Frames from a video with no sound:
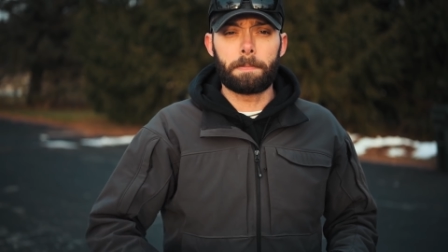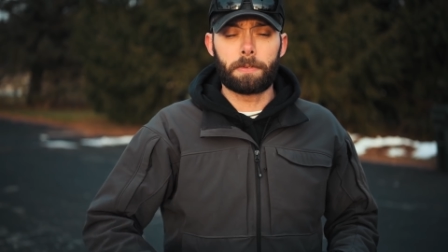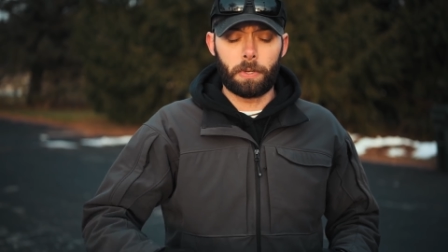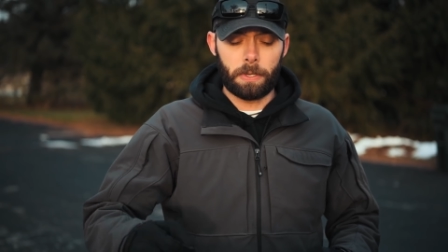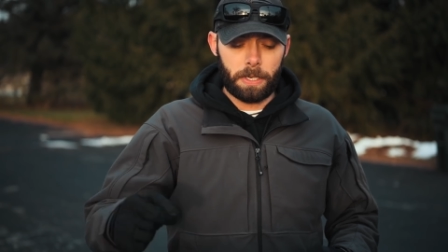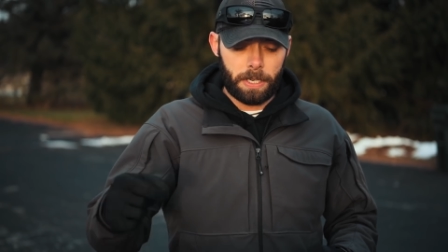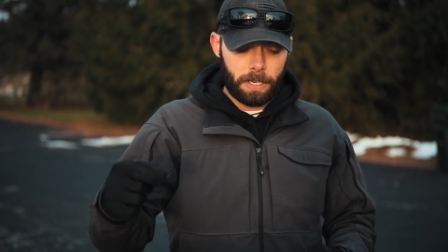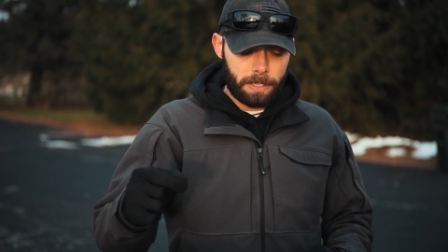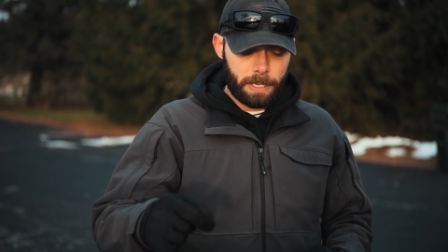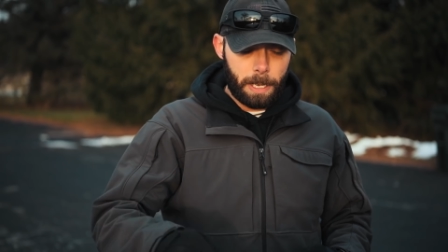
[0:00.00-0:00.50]
So
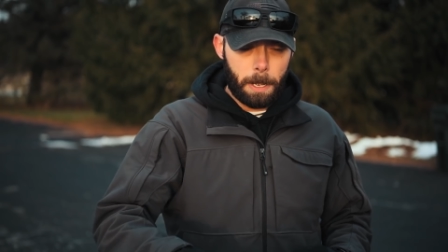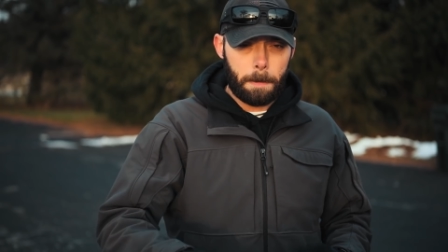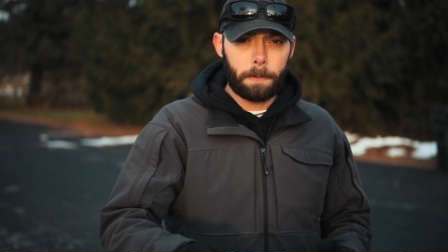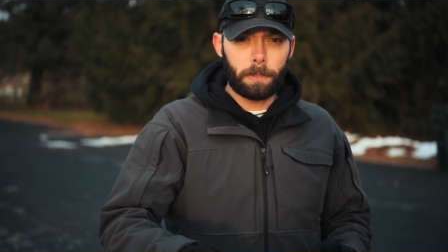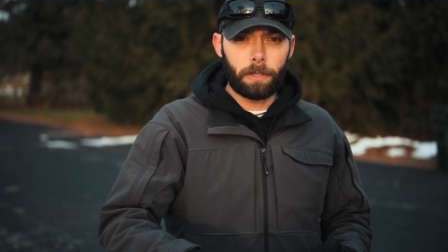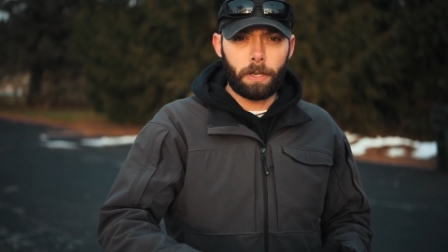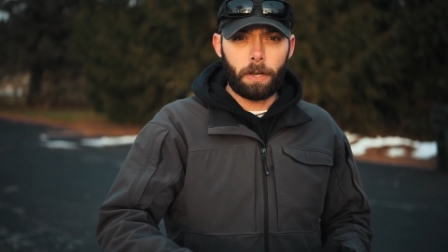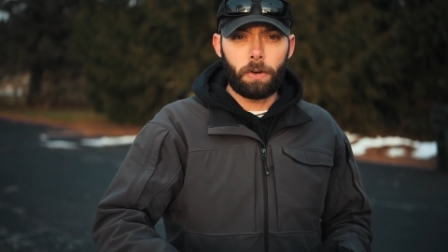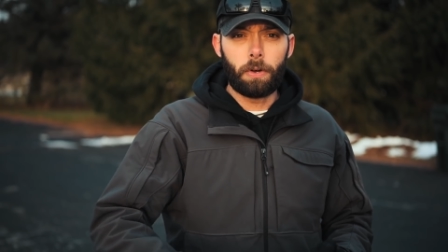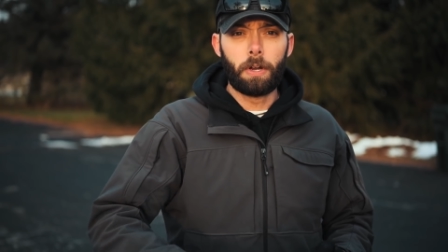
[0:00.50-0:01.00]
get down
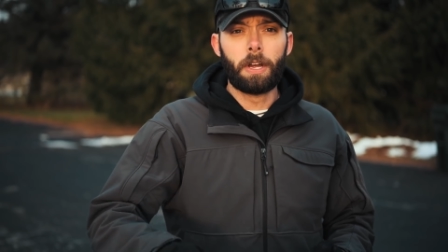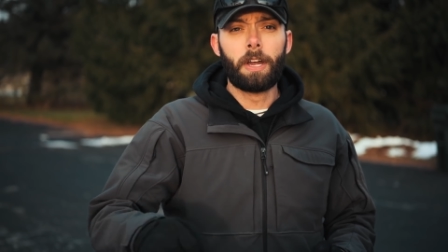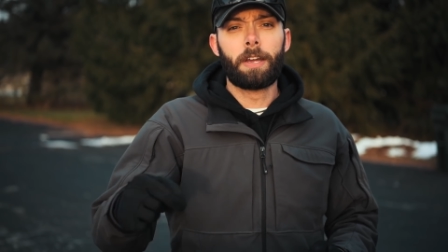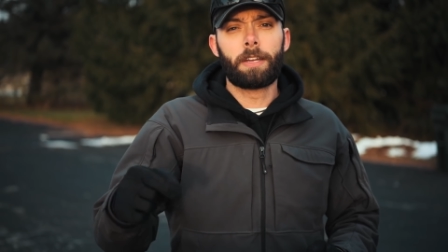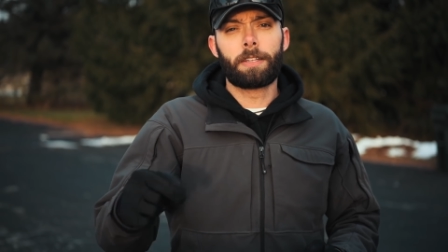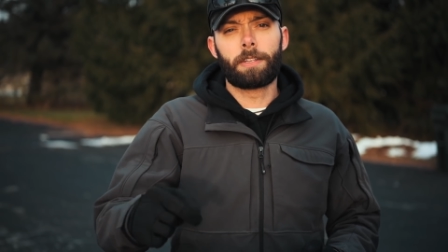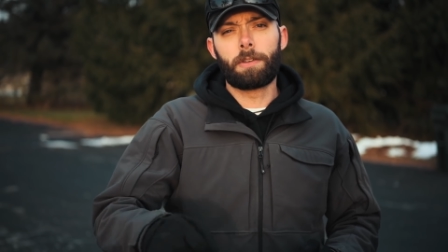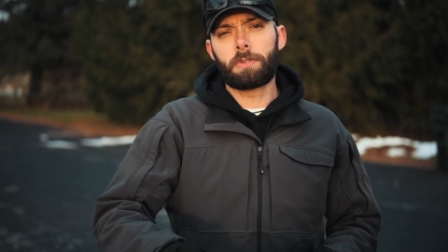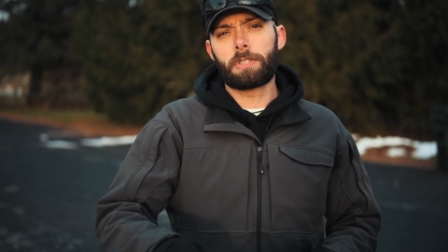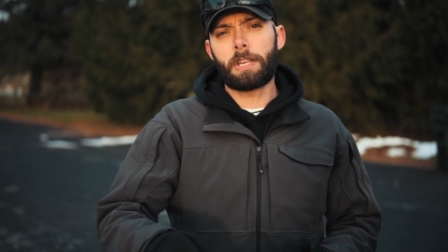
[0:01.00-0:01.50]
below,
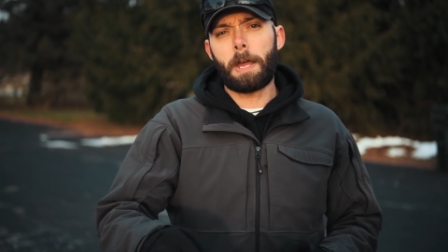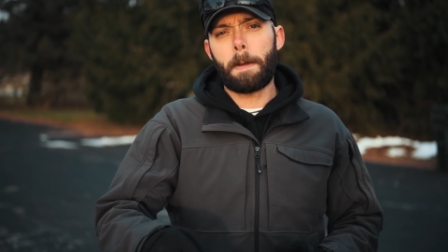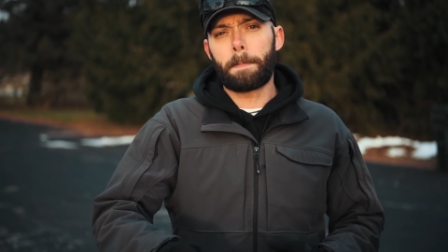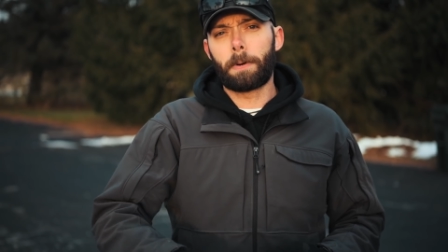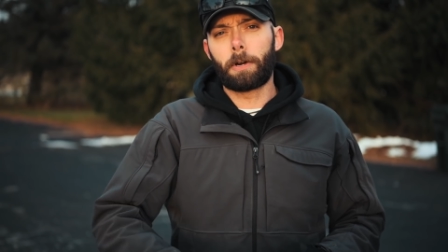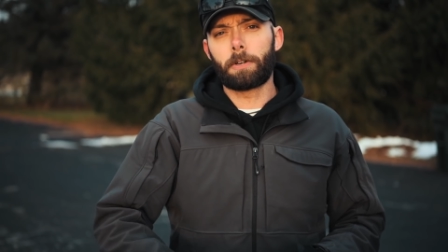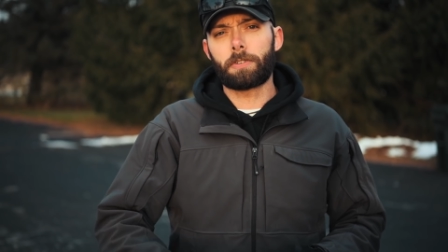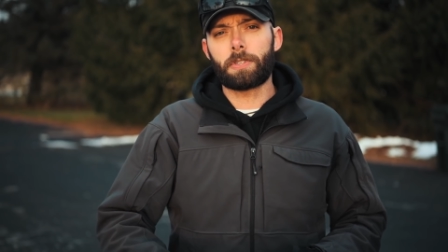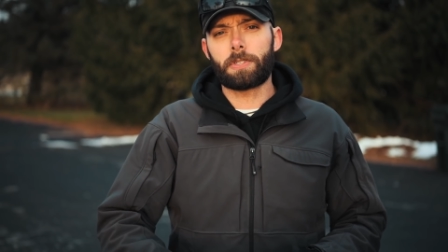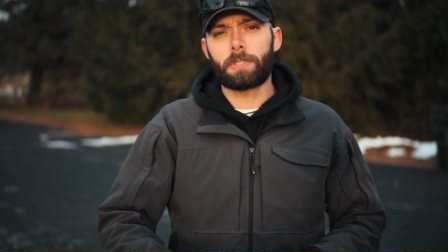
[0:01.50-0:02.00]
use that
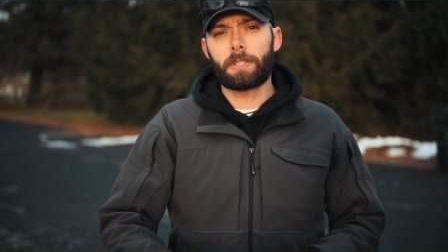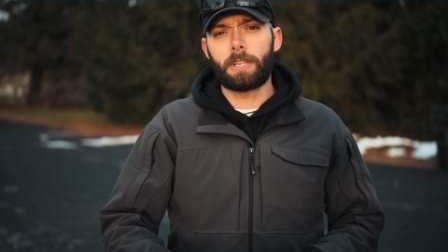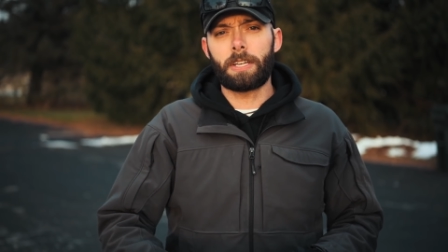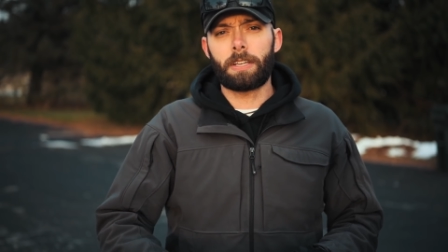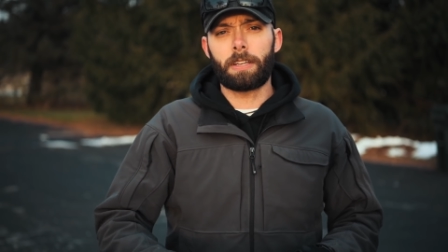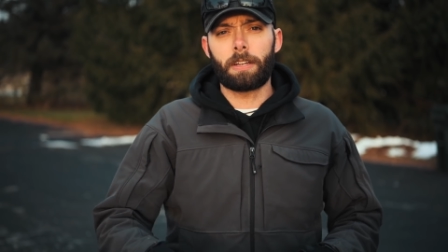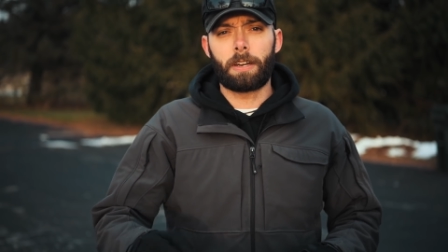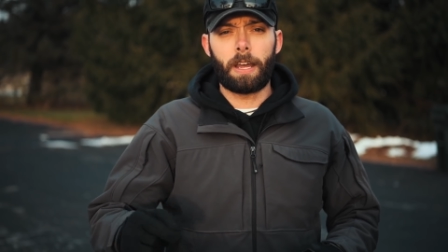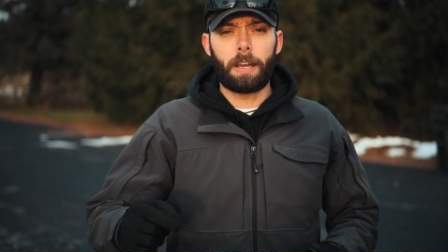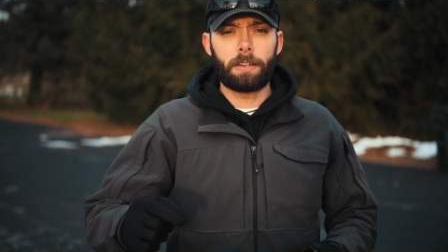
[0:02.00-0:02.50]
purchase
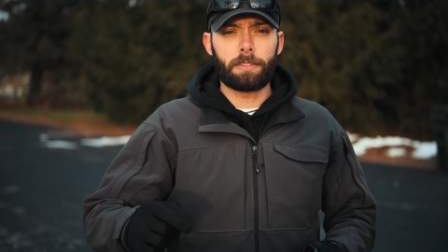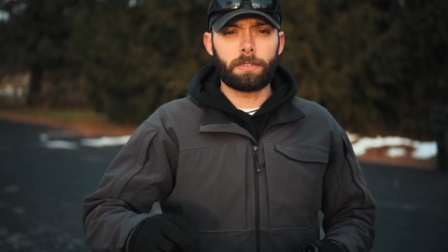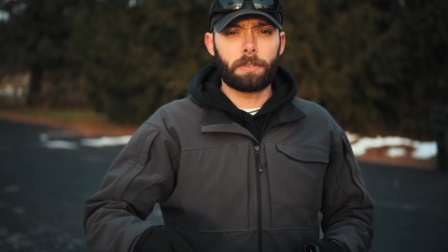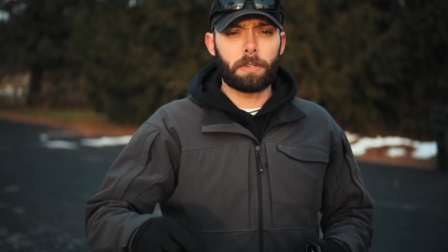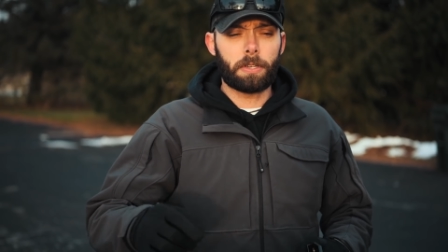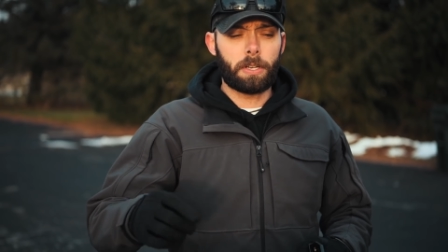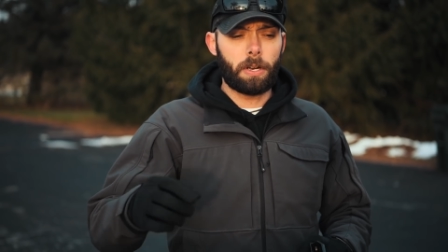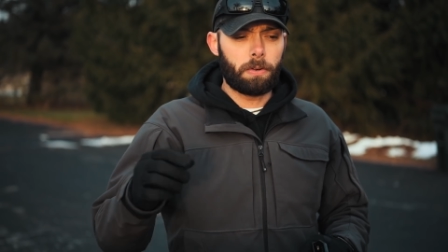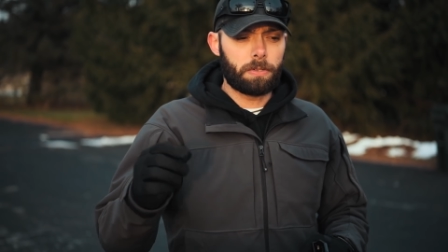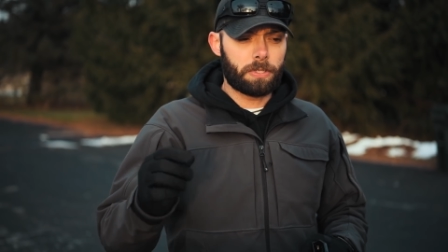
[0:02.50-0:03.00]
link, and enter
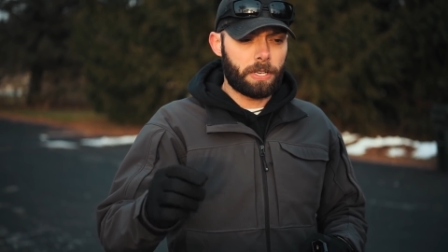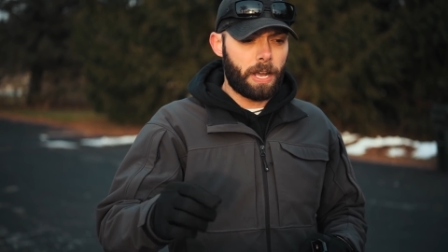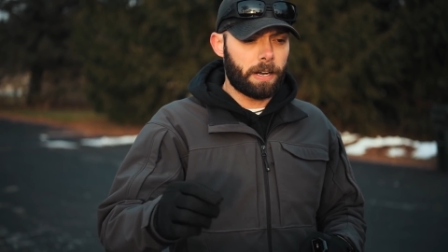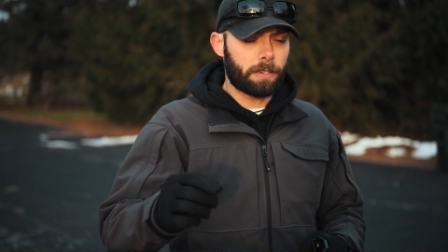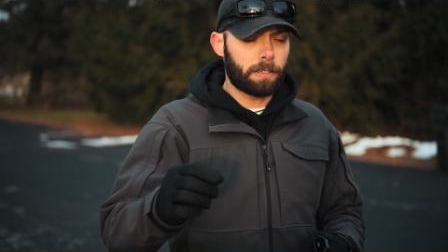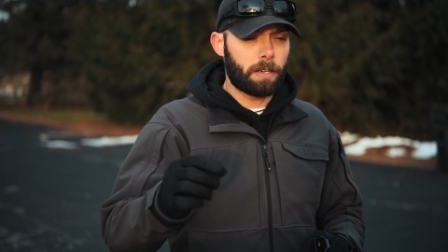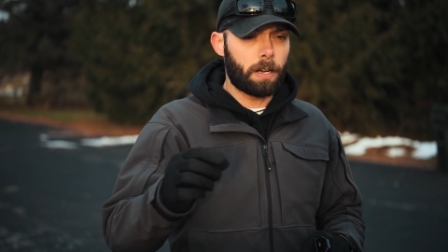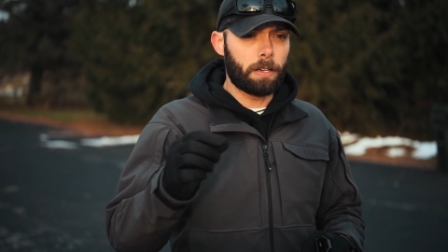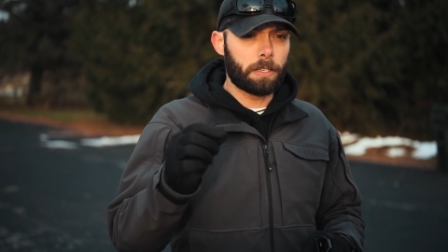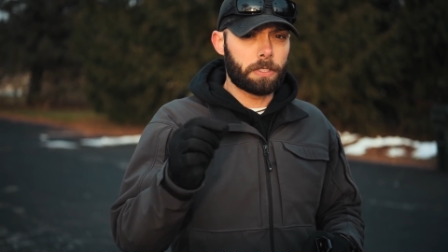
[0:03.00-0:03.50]
the code
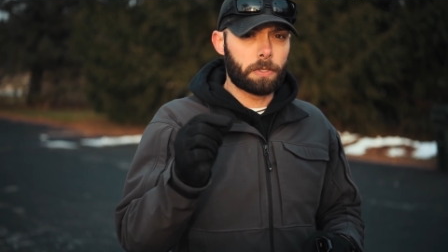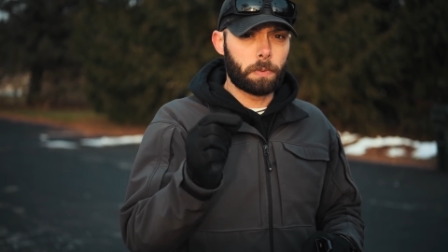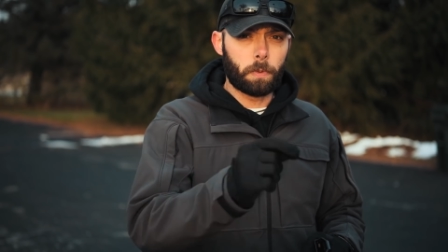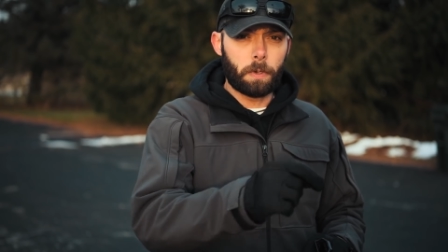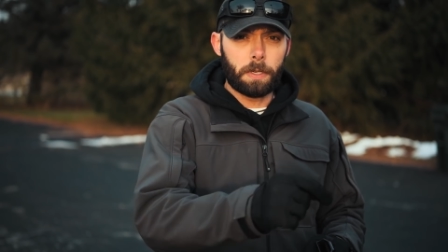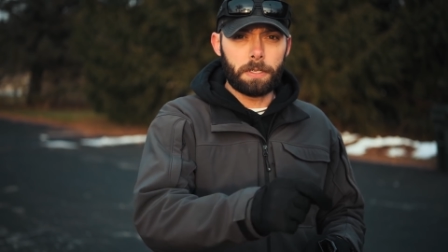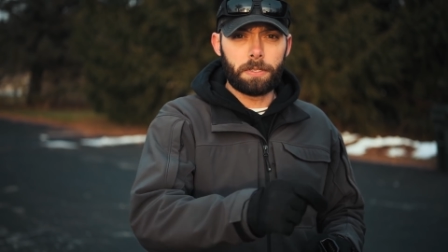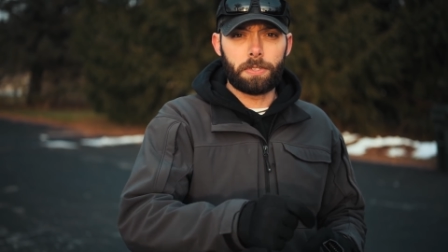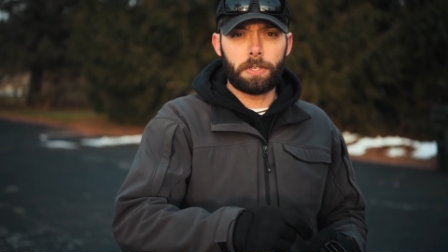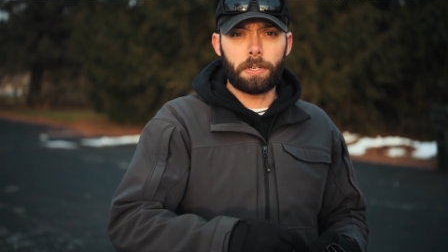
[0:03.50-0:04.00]
Tactiholics
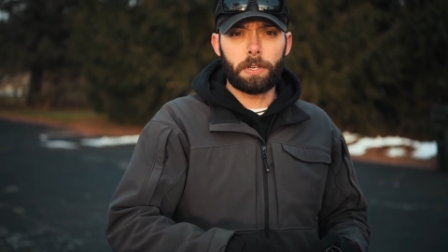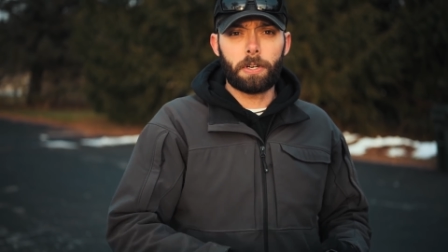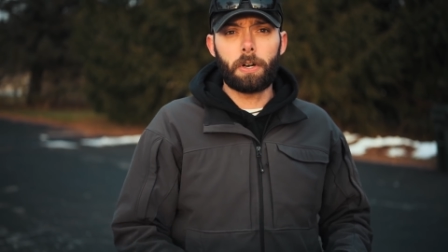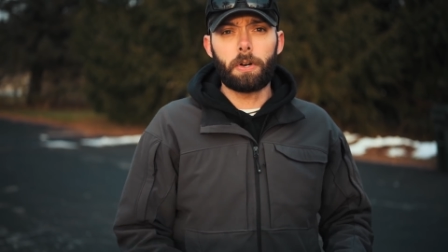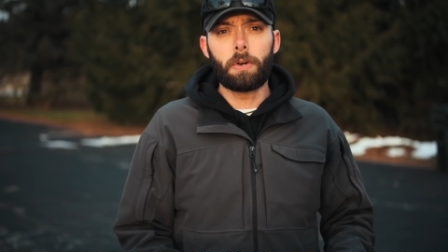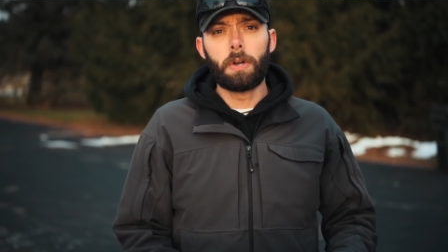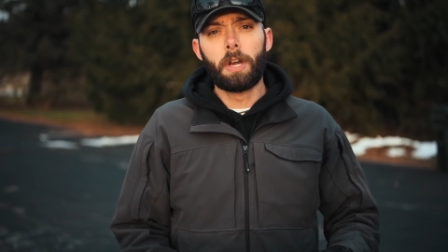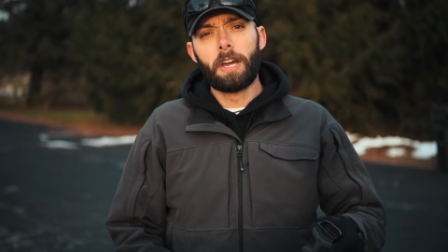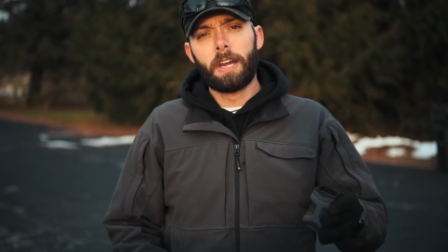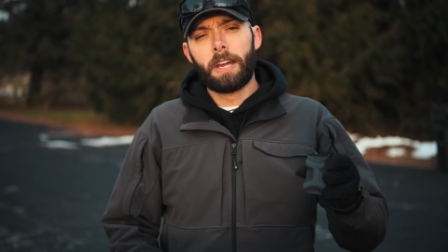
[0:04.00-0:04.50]
ten.